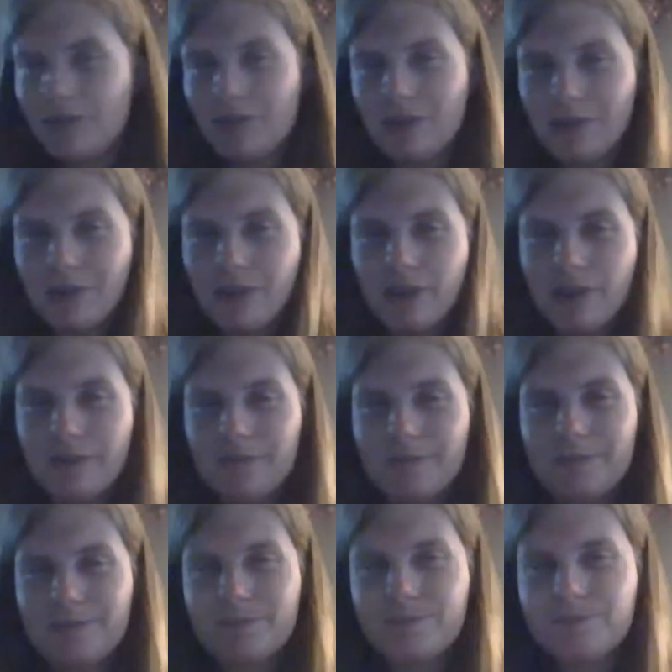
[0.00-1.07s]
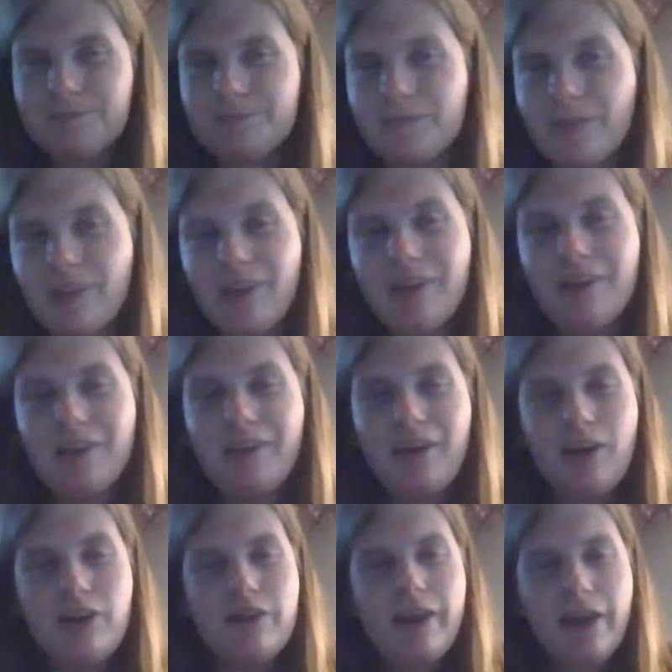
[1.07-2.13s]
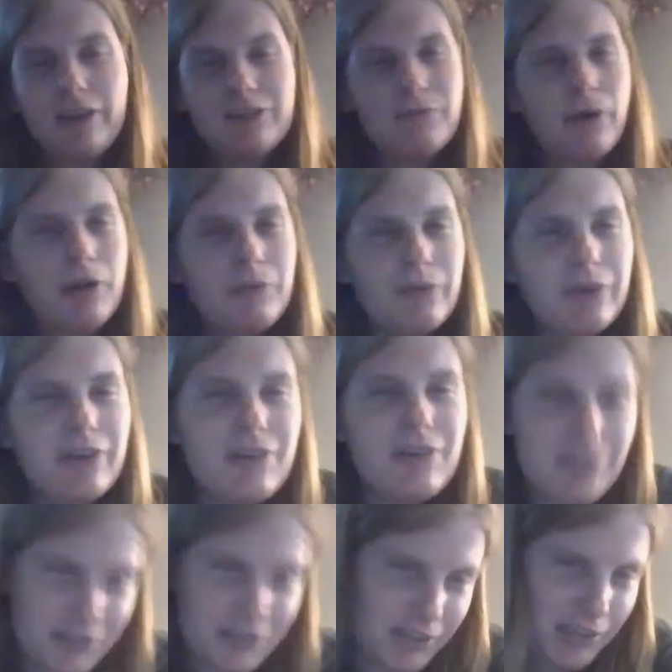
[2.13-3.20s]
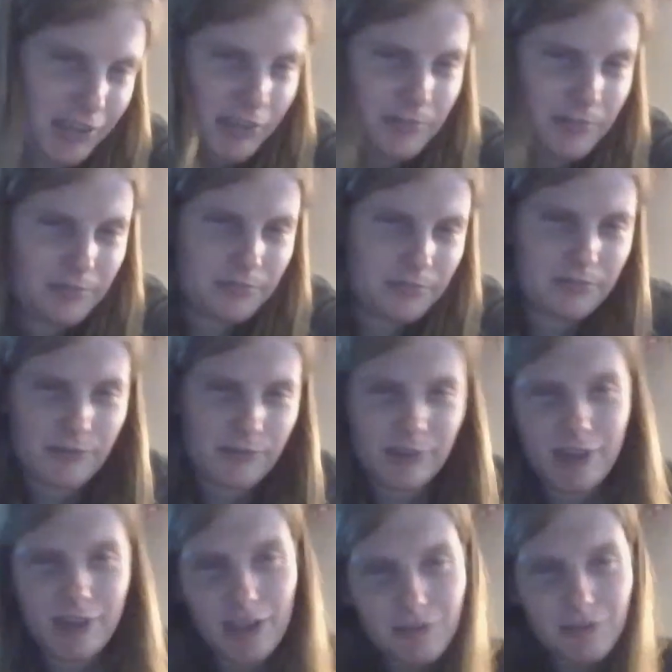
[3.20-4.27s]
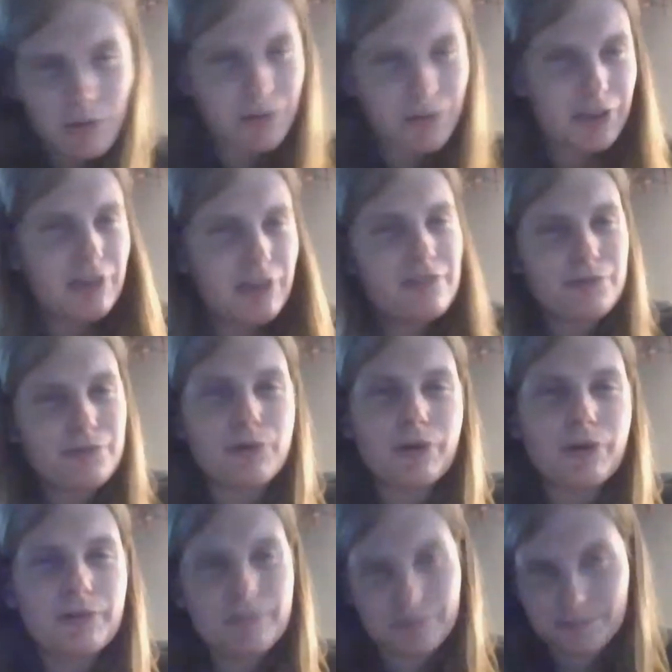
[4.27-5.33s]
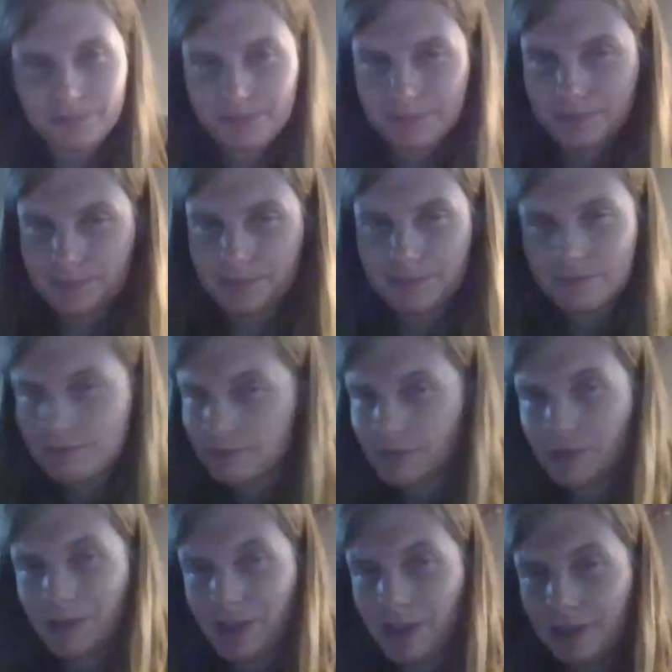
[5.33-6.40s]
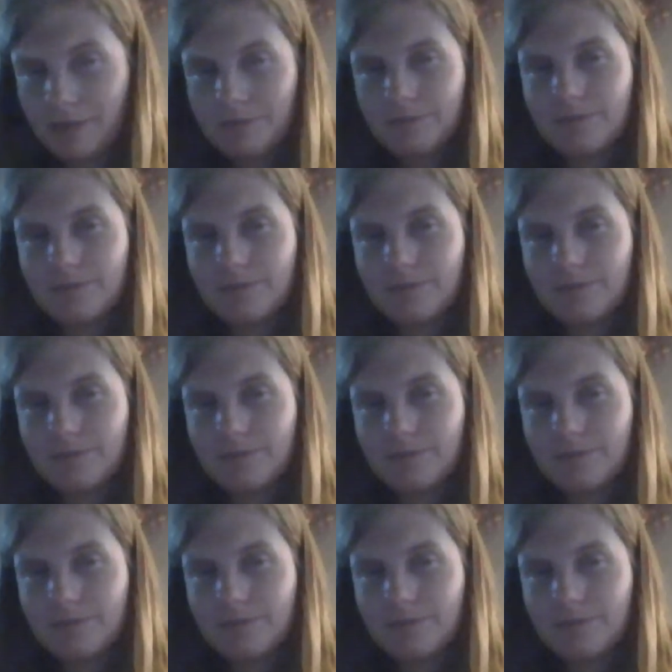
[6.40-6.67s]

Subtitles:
Okay? And that's why we're here today. That's what we're here for. Okay?